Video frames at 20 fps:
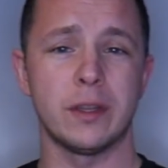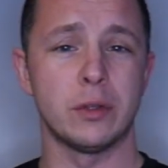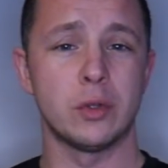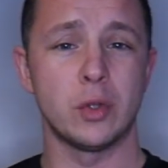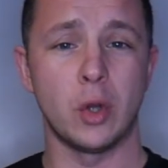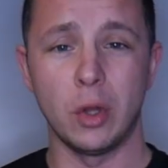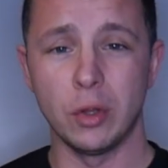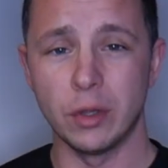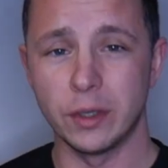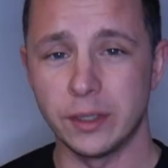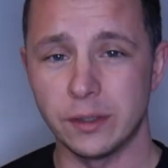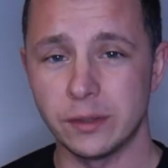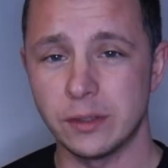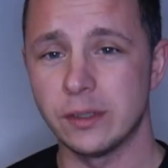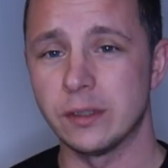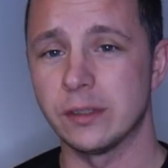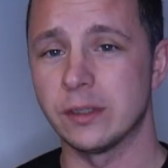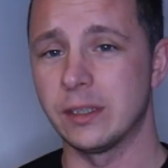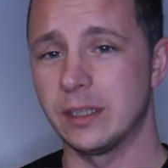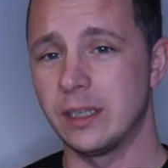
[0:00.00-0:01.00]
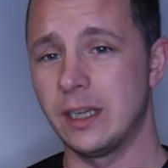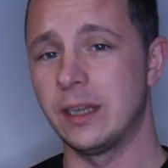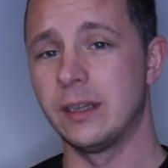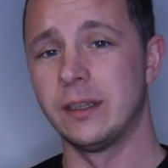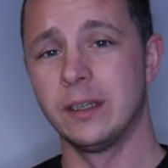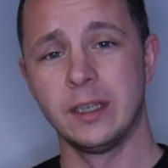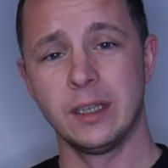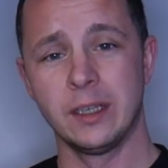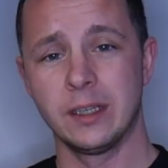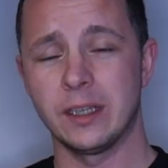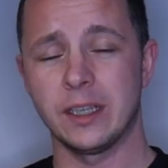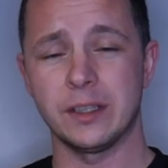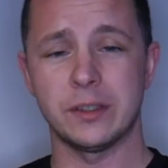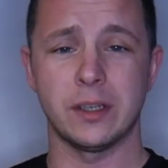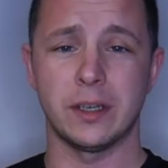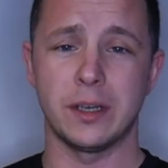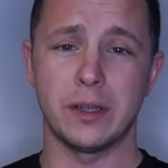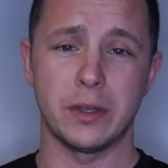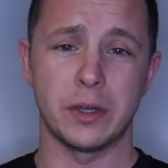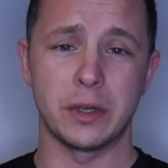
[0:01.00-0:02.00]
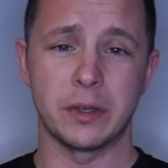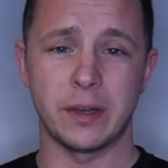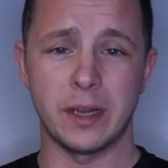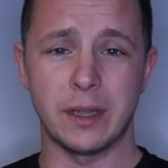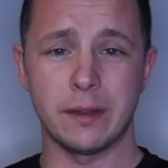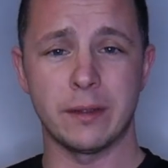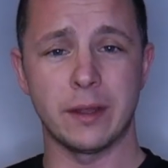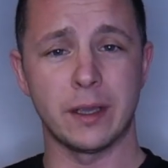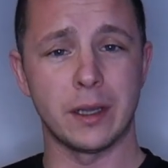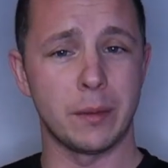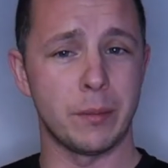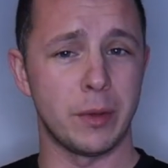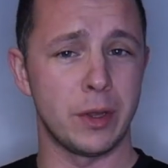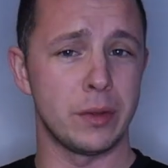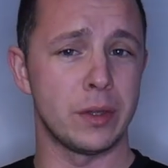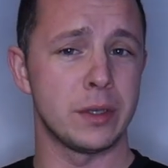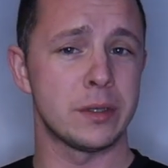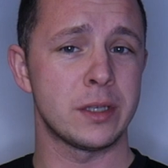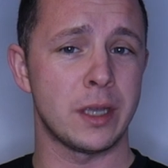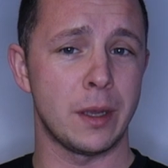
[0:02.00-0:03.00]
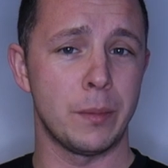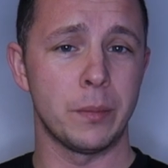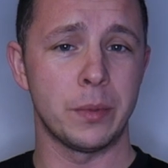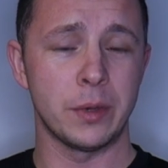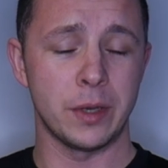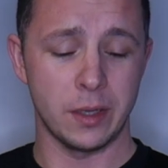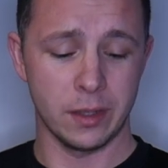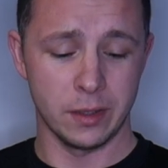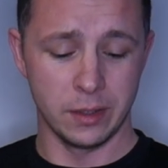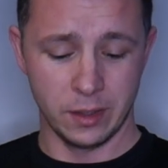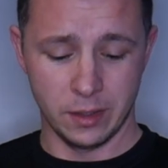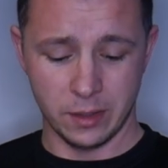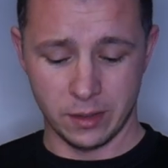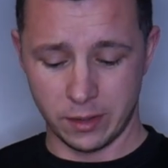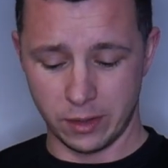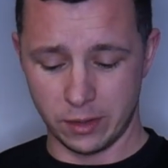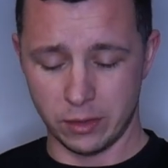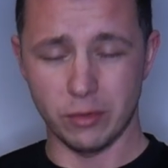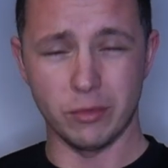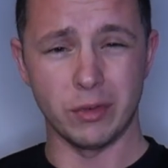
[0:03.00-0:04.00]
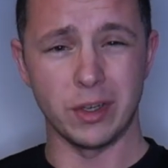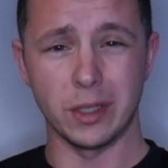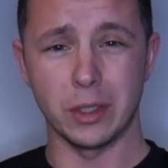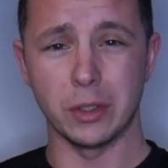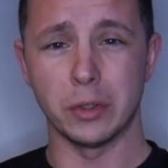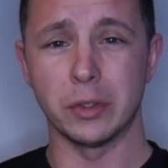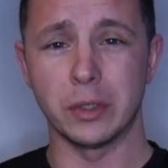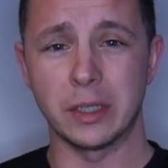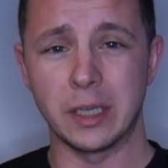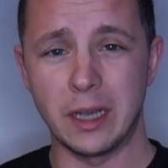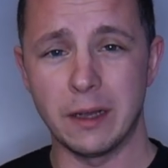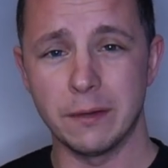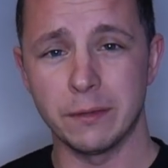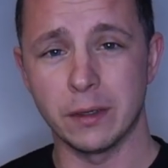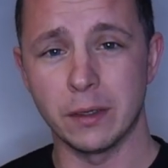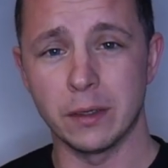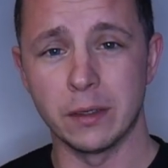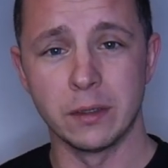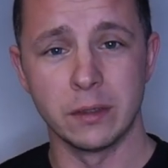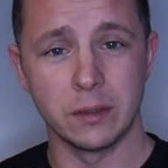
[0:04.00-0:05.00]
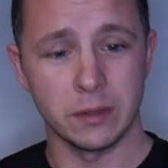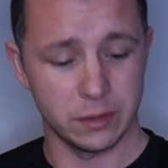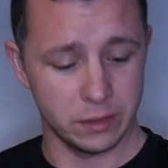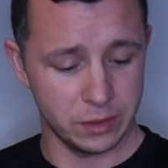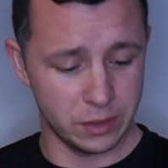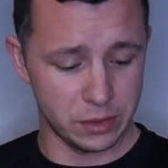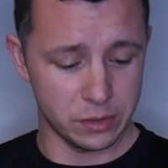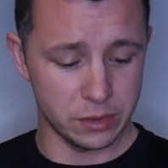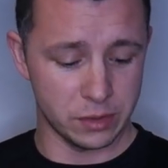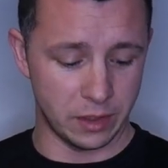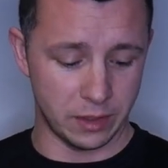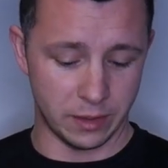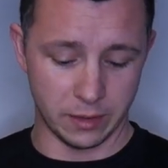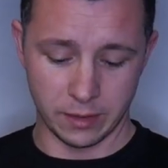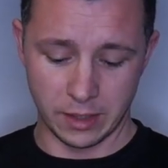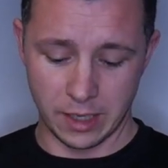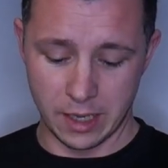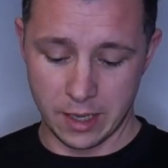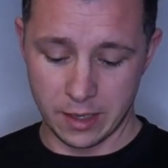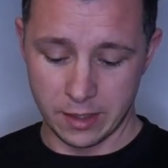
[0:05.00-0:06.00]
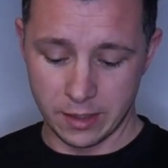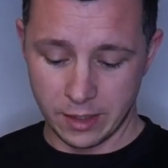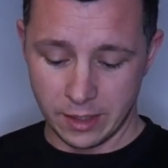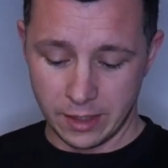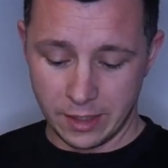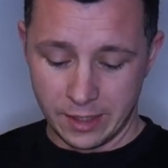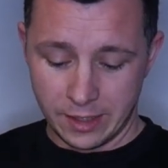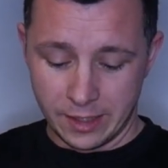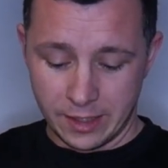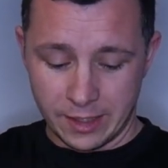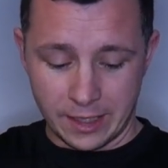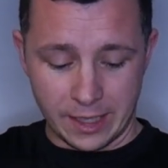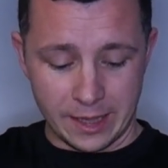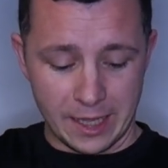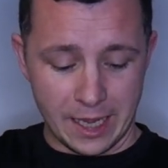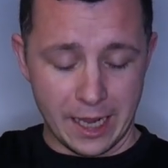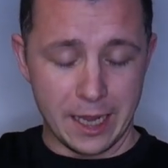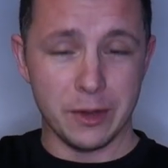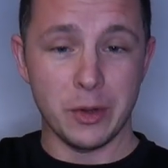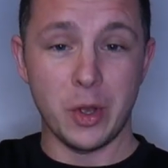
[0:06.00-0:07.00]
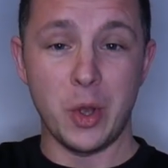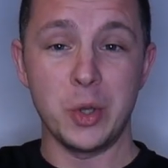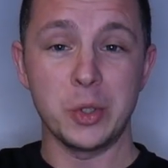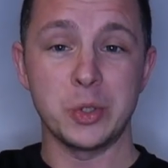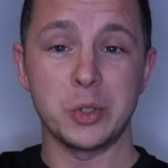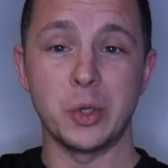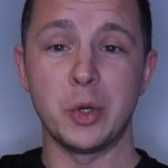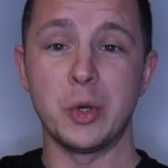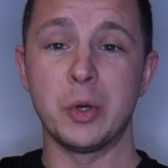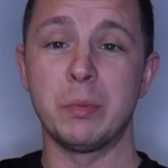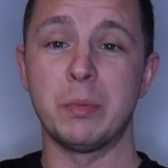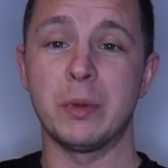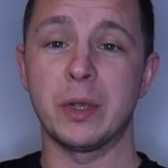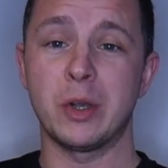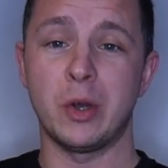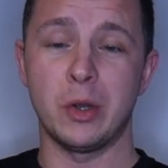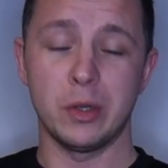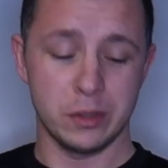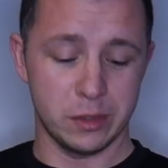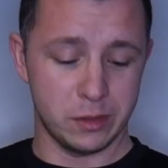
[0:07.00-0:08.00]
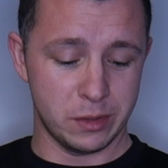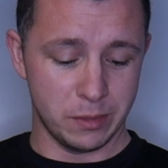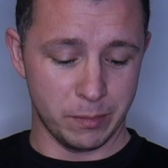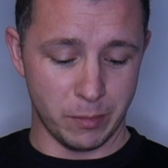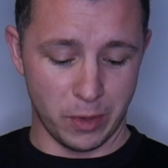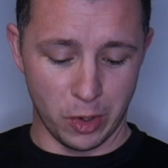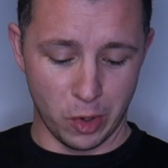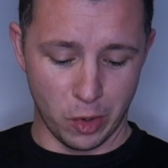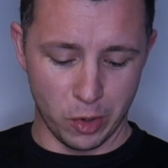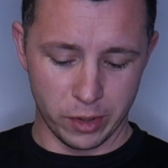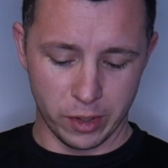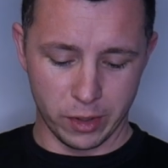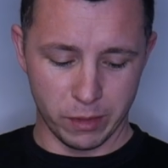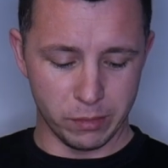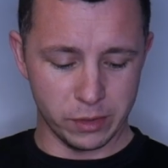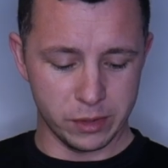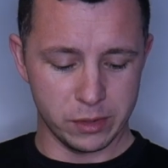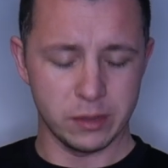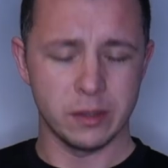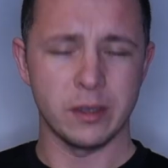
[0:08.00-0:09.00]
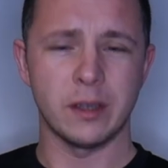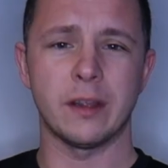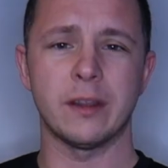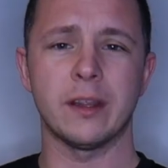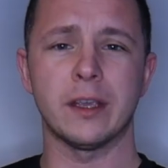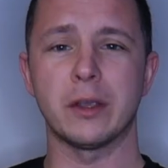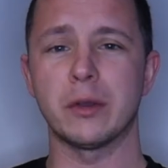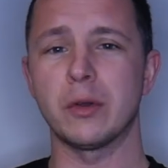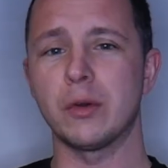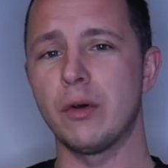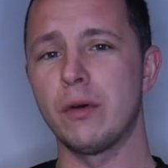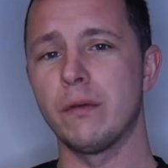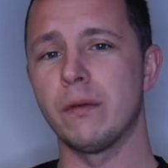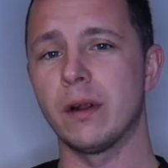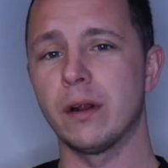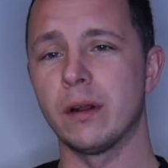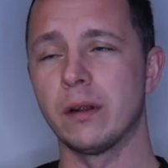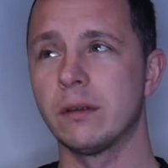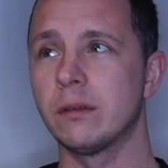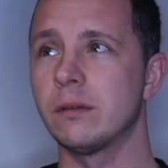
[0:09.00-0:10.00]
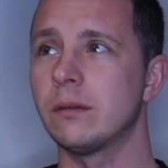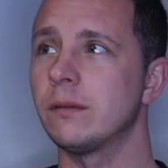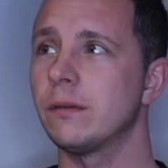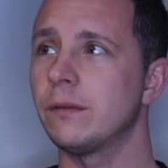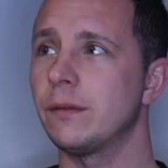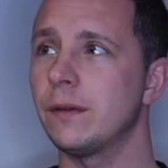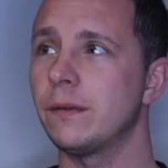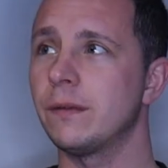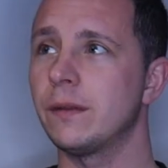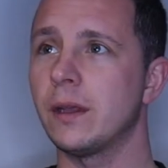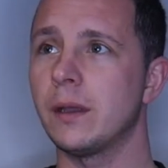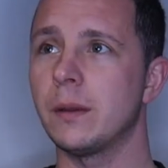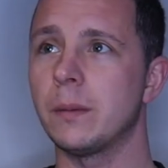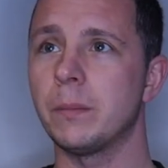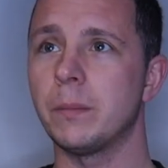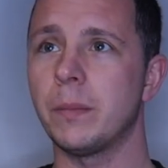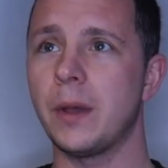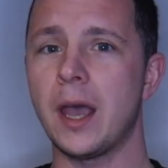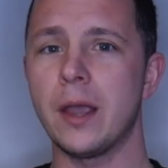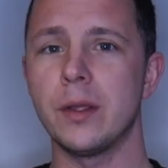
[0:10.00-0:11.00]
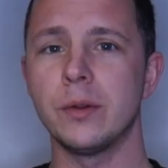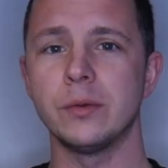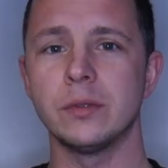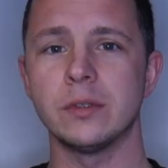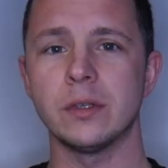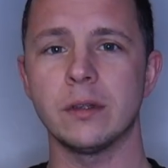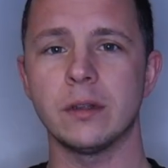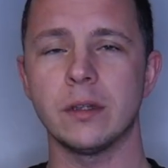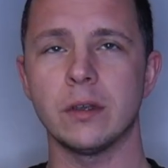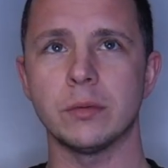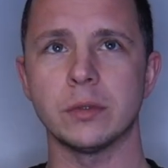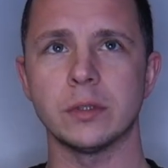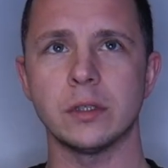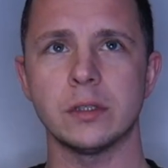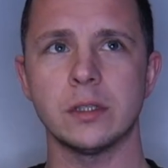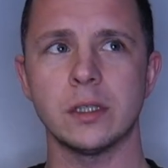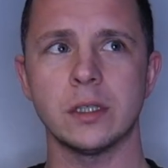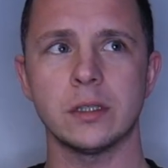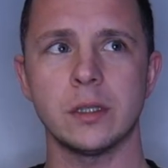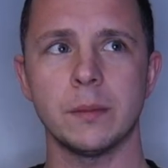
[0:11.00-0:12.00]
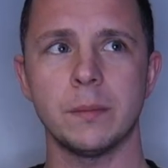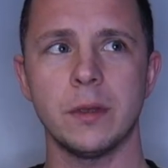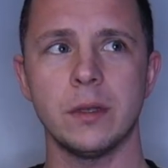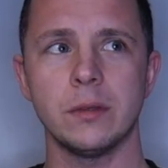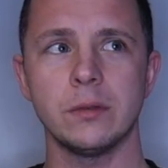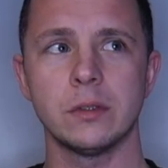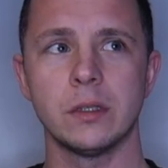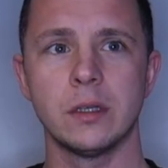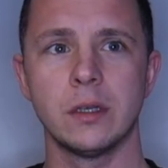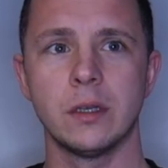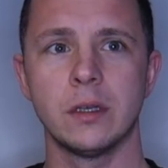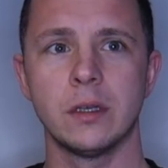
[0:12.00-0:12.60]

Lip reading: intolerances and that. That's another great thing about this company, that they really look after used like that. And then also, because my order was, I think, over £50, or was it £60?